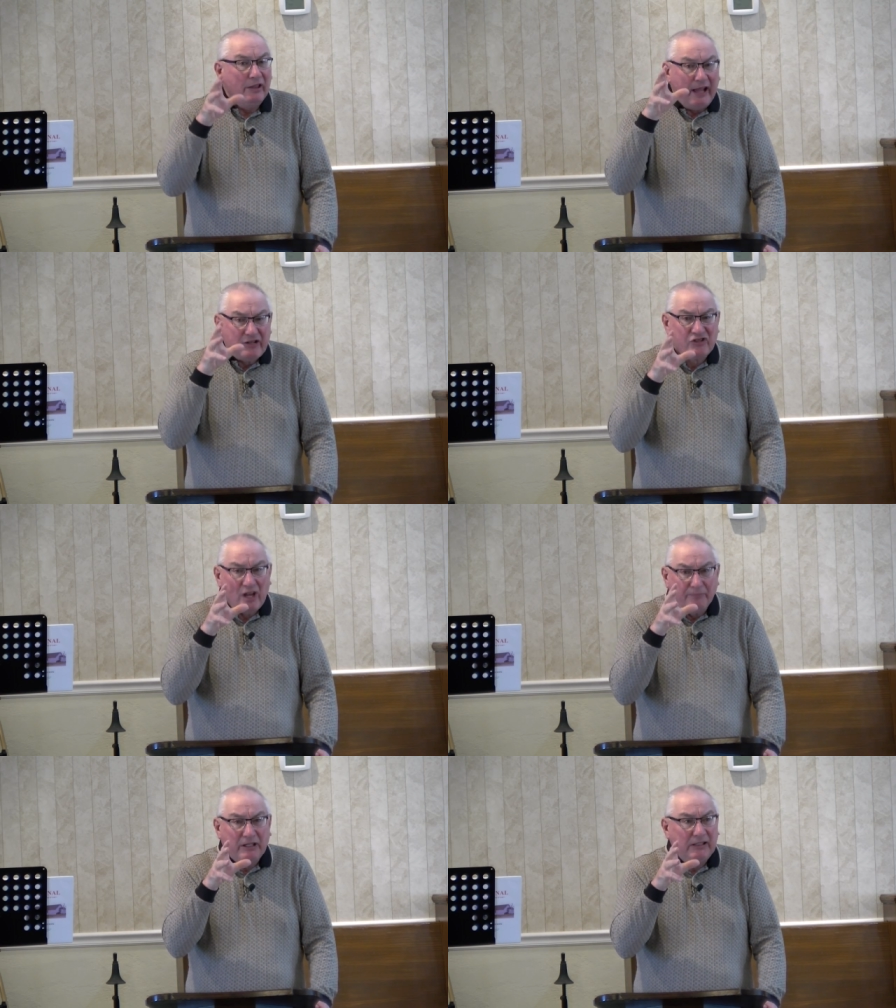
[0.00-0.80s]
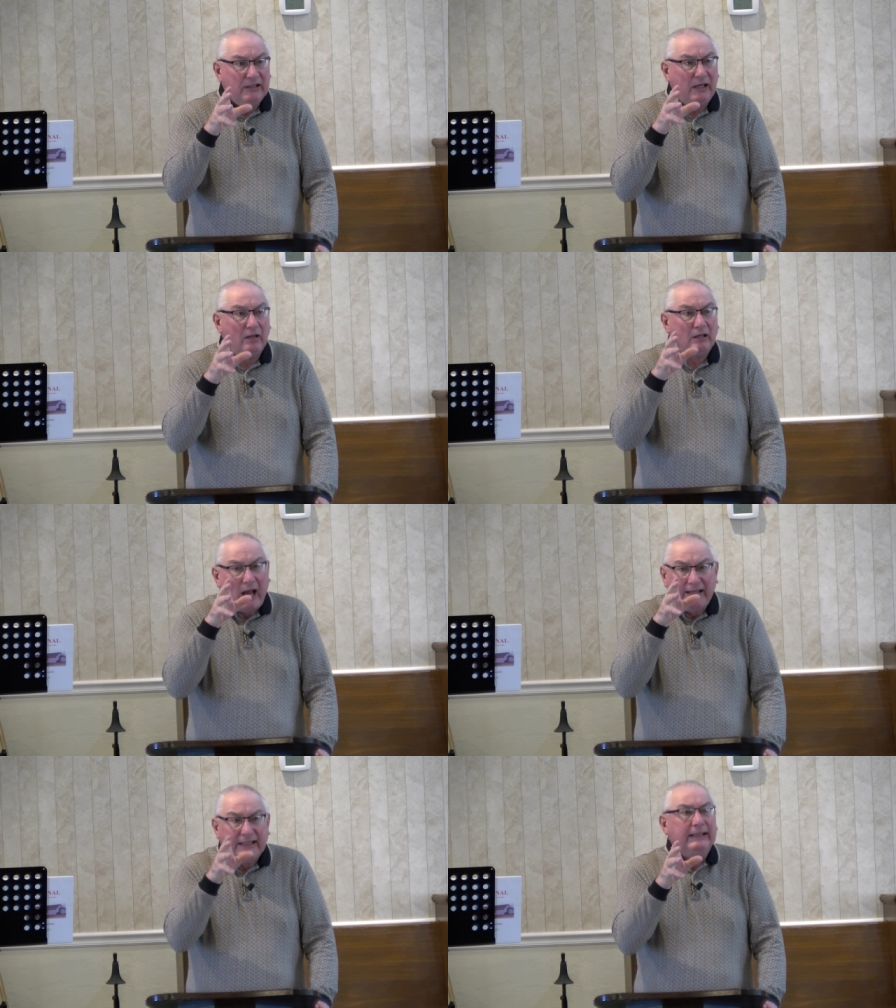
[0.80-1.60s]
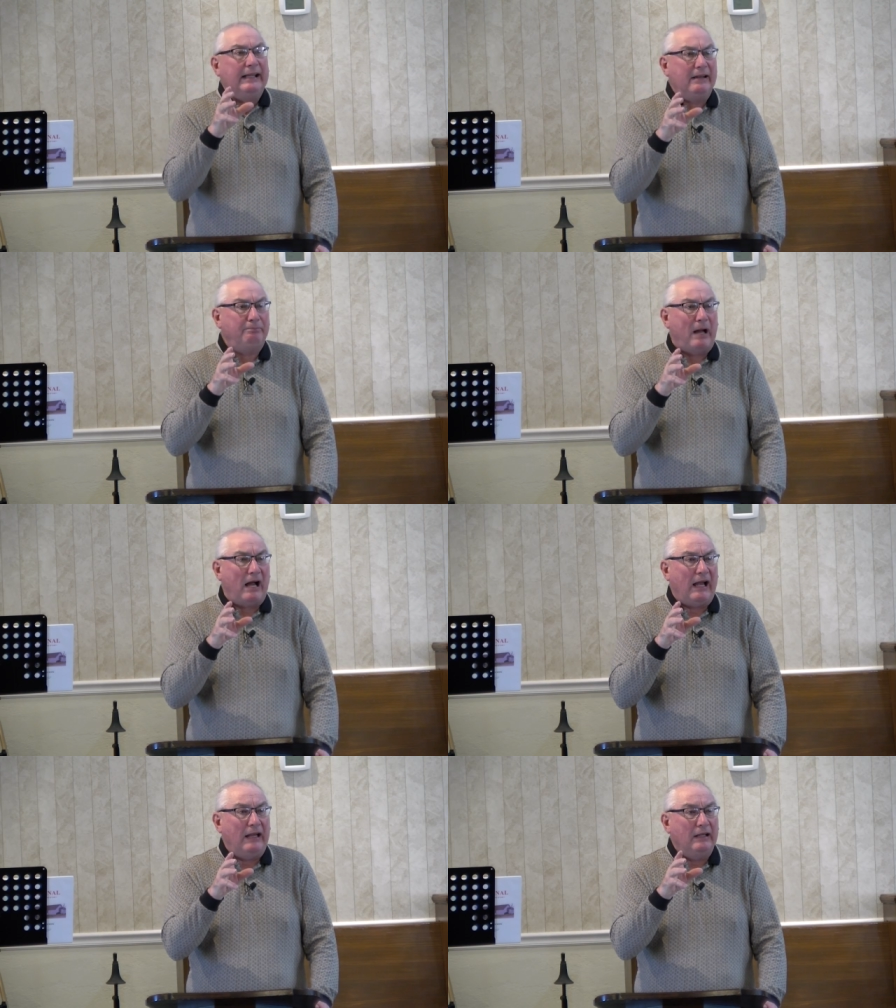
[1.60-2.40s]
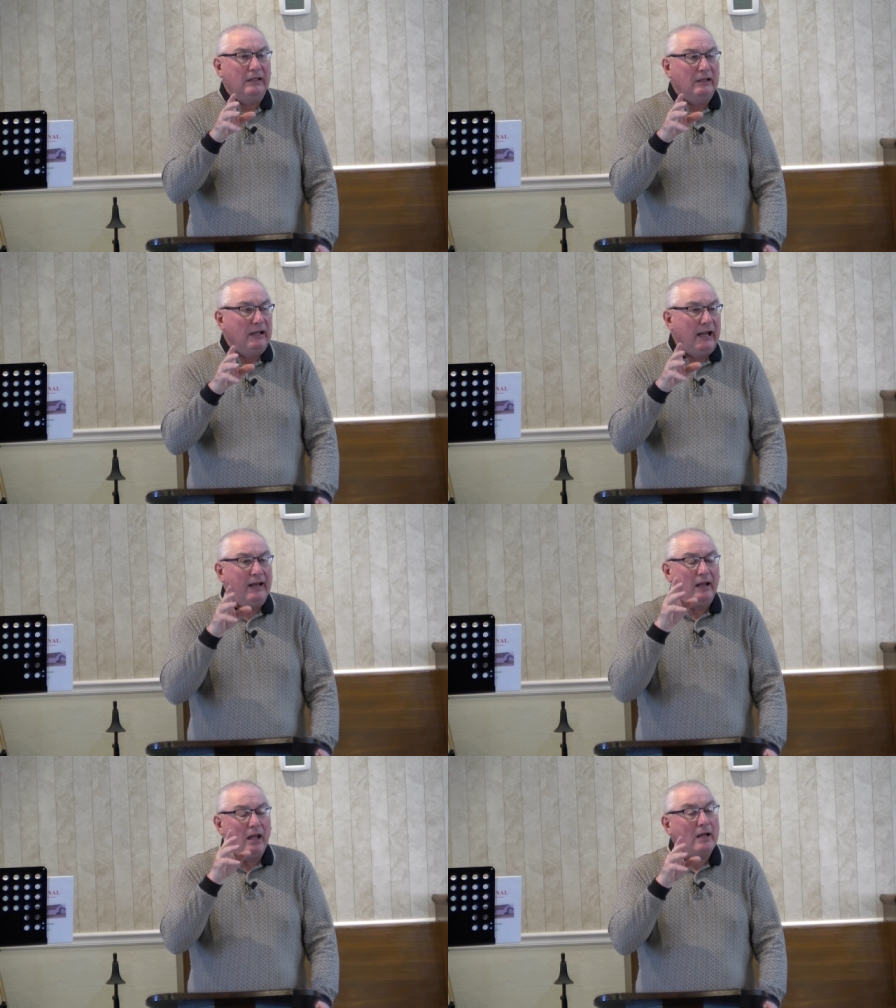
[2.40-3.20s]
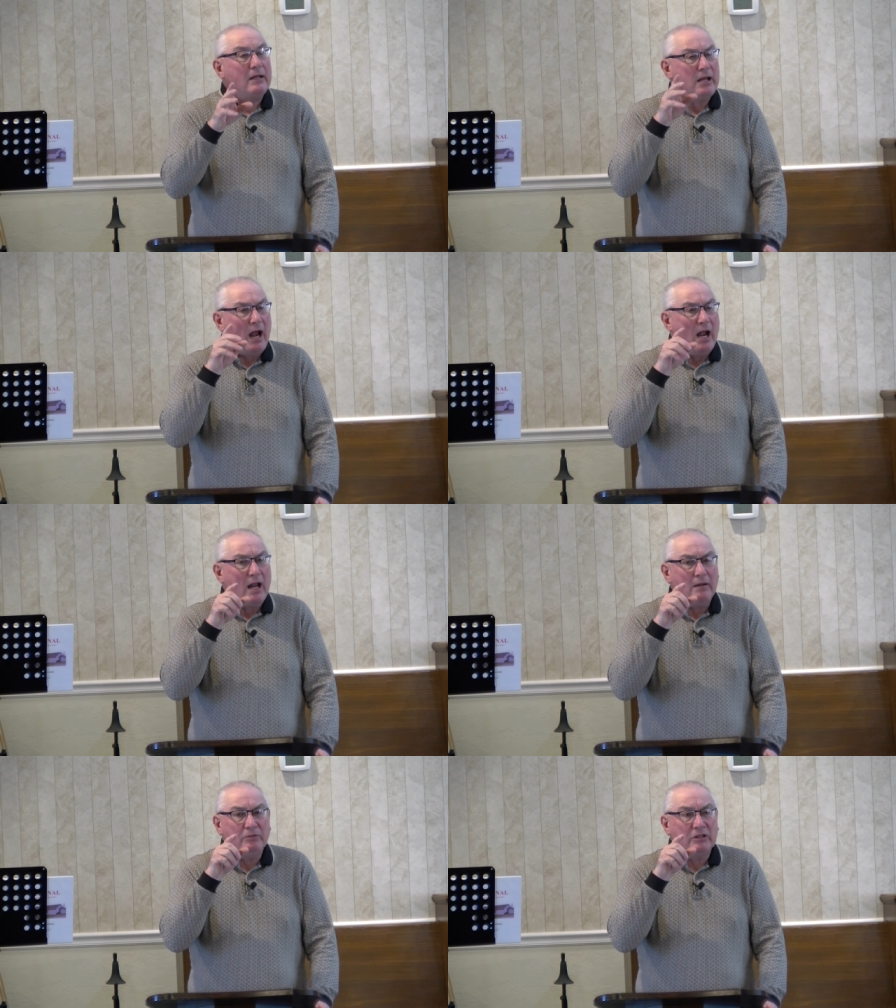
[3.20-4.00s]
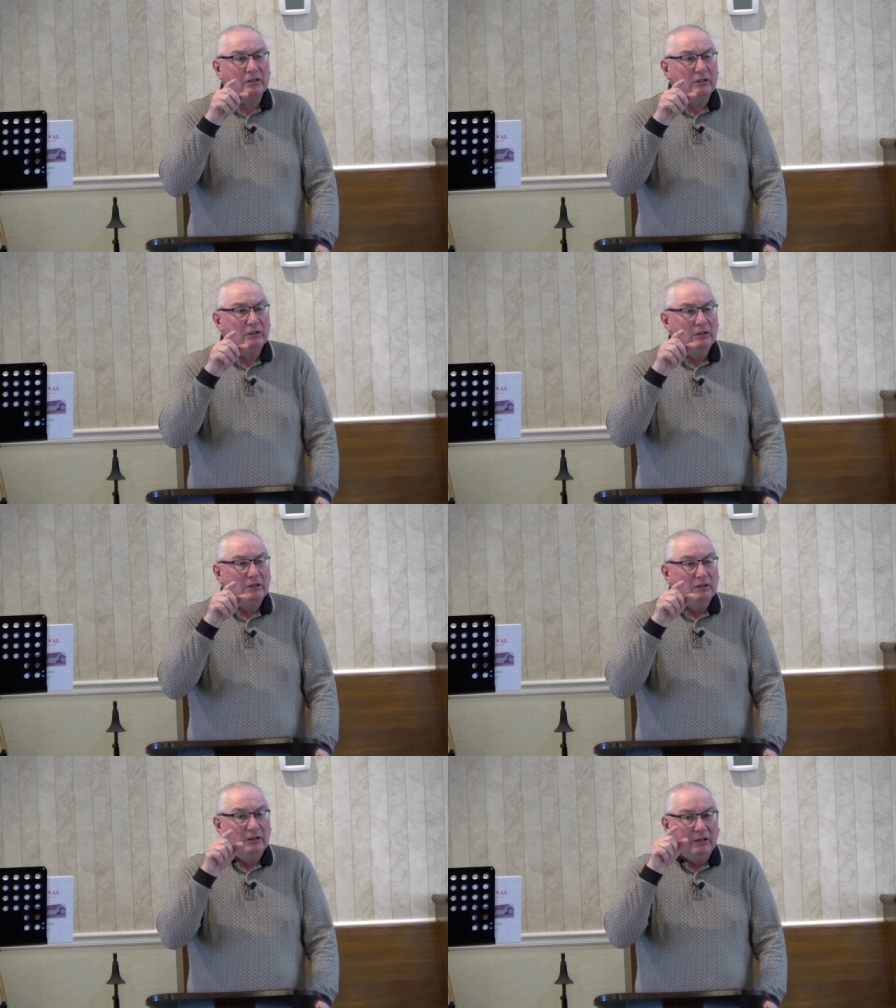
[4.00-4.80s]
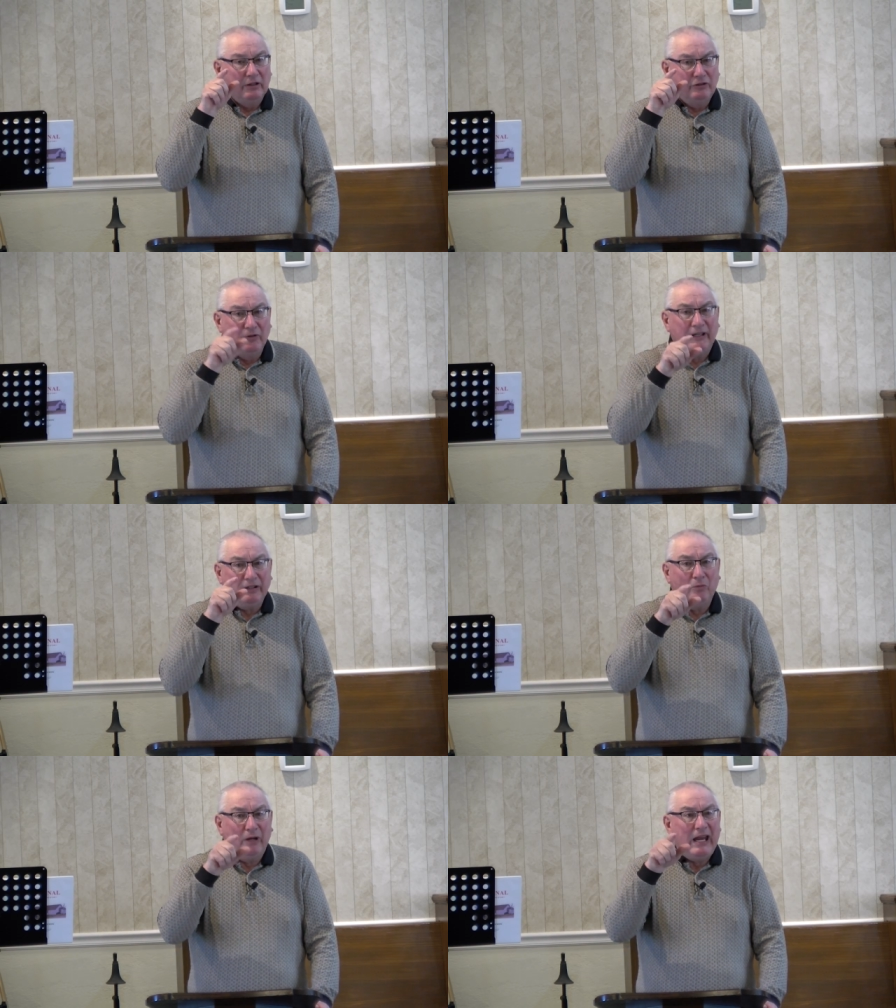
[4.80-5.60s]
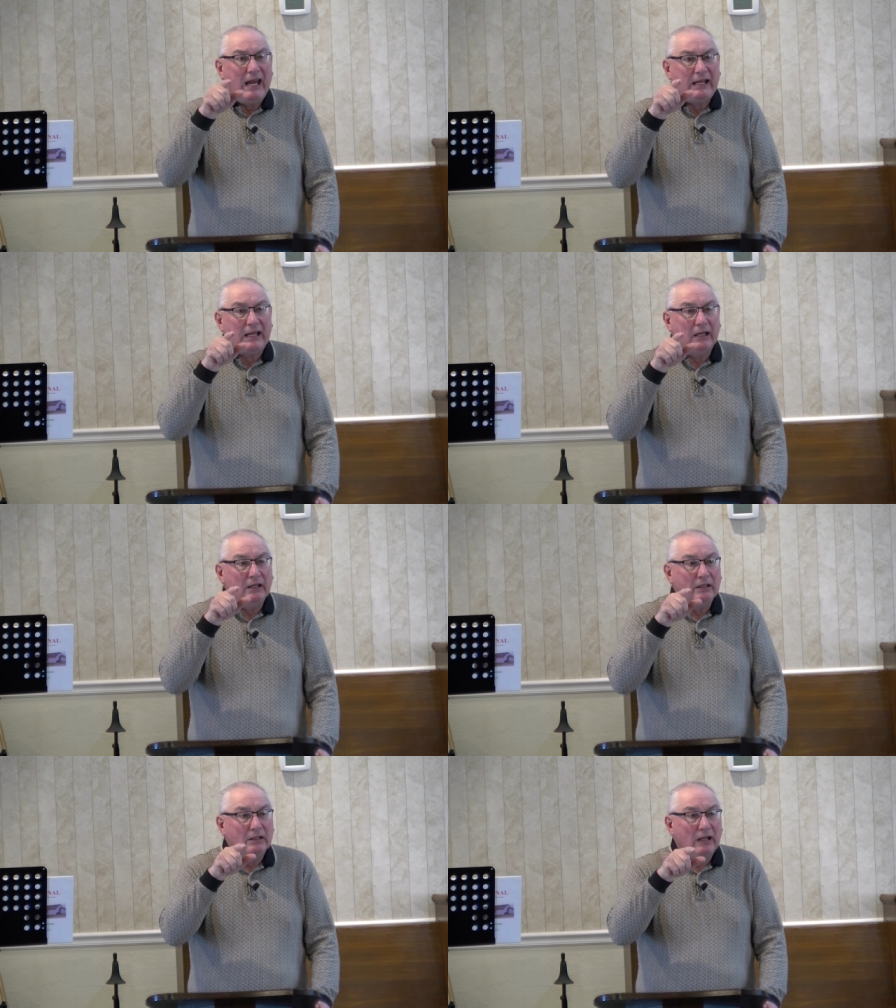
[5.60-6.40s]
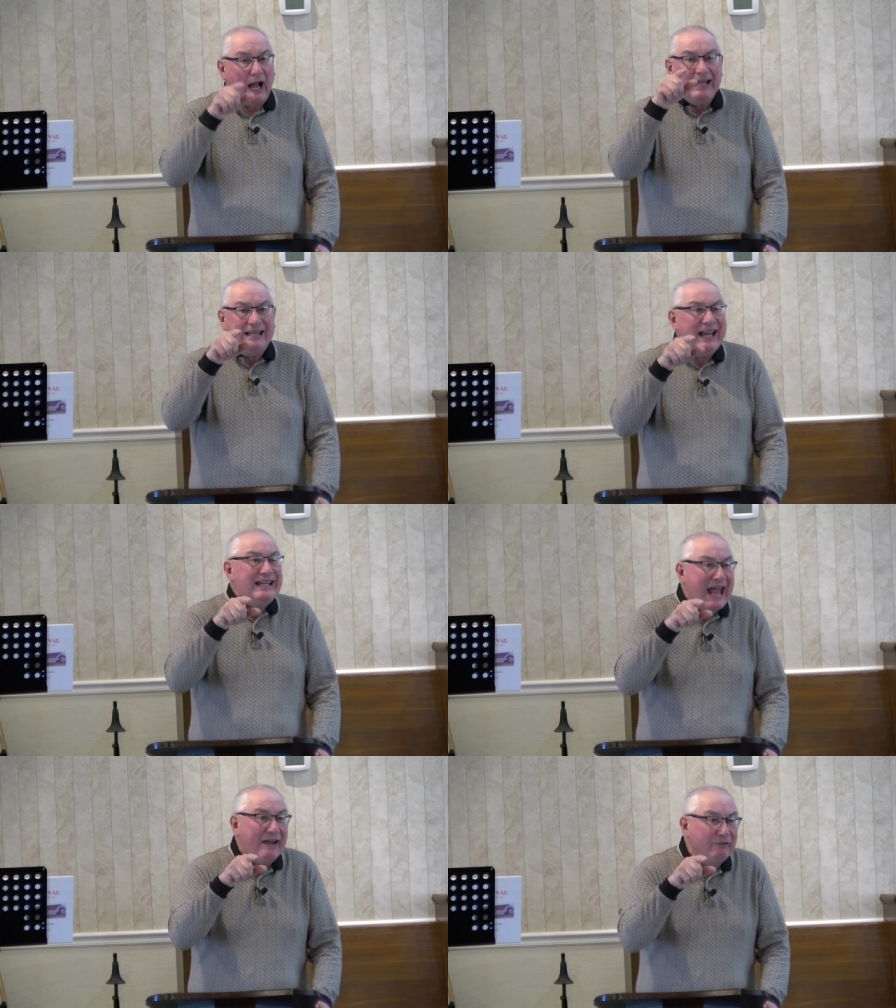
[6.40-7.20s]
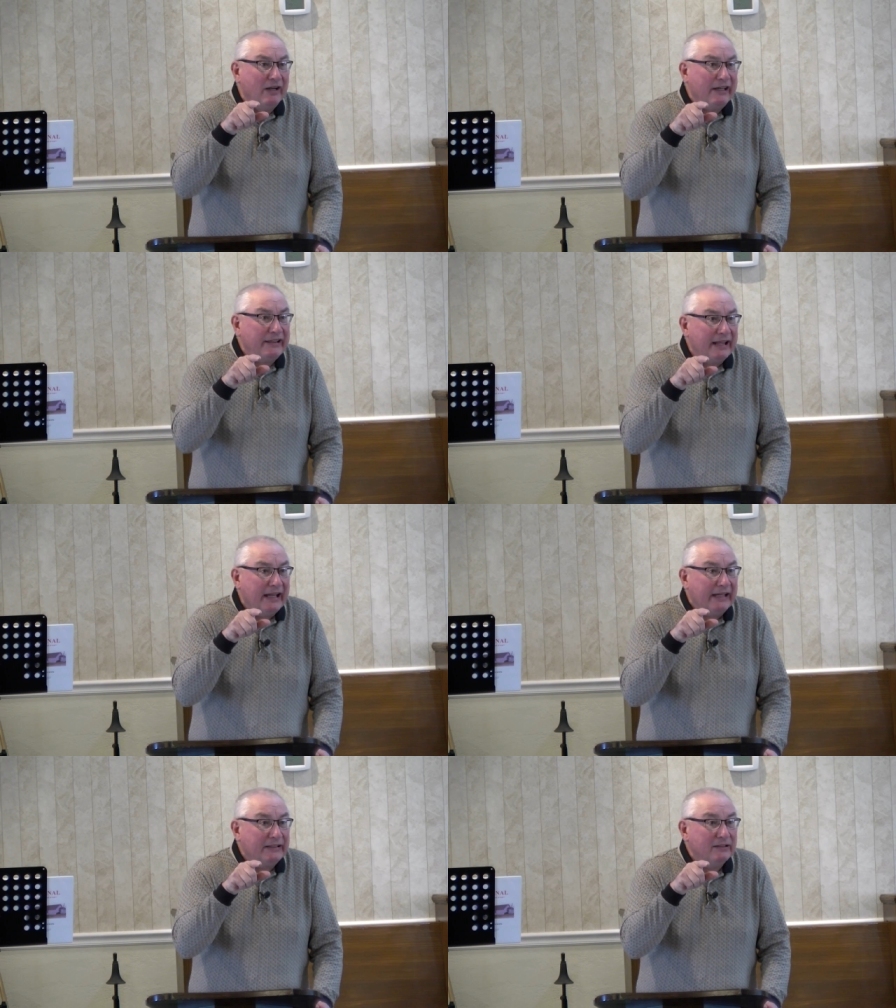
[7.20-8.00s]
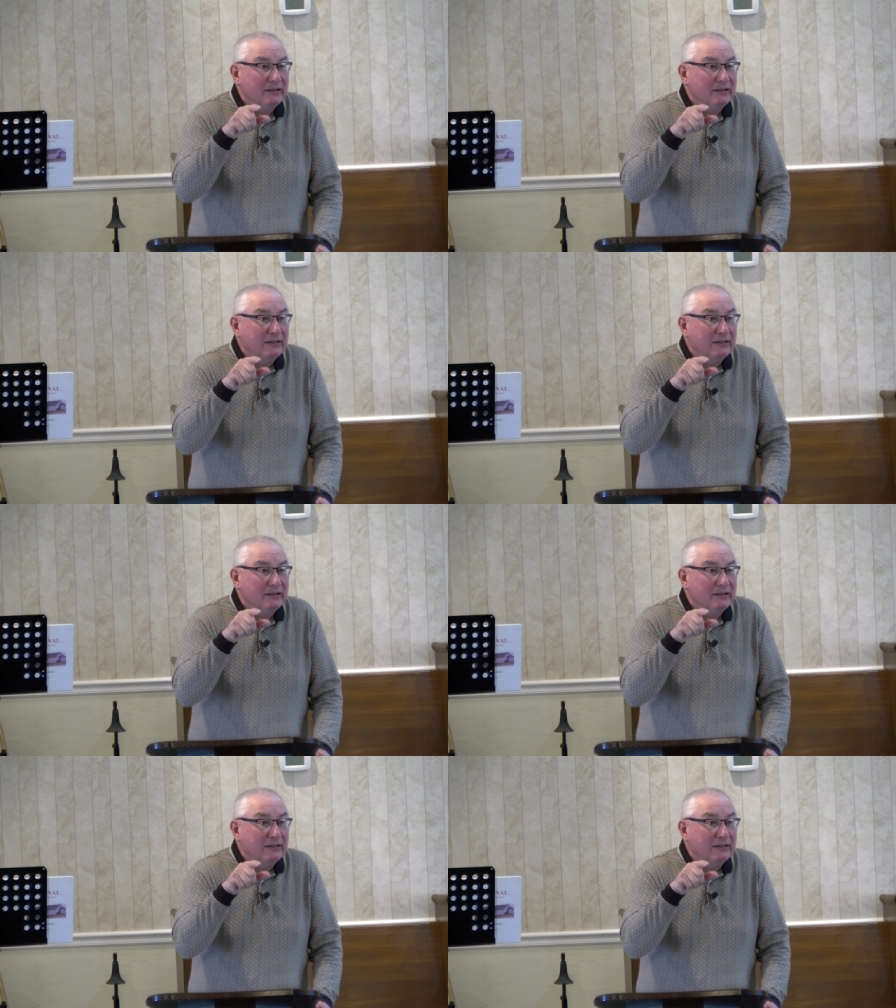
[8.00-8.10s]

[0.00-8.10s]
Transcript: That's something that I can live by. And a lot of times during the week, I need that very thing